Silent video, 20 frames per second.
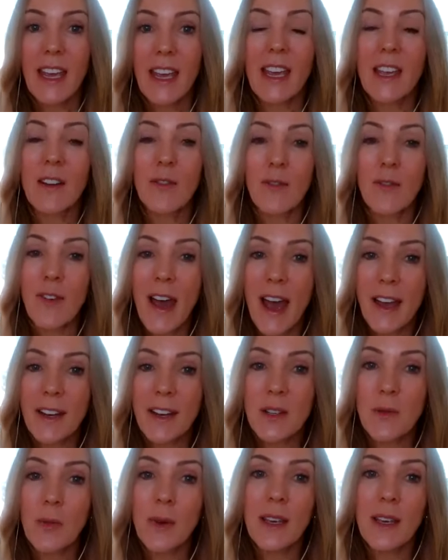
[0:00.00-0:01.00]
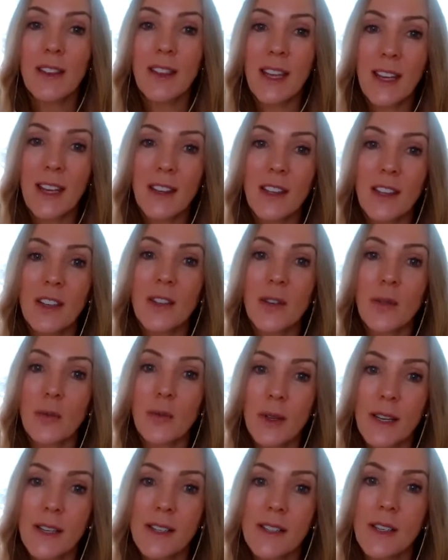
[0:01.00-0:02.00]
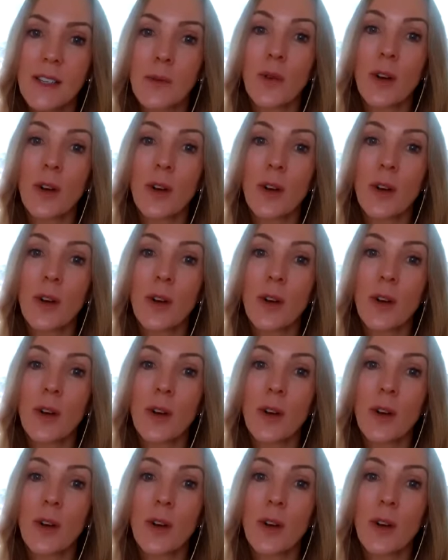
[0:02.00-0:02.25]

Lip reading: In fact, we think that the reason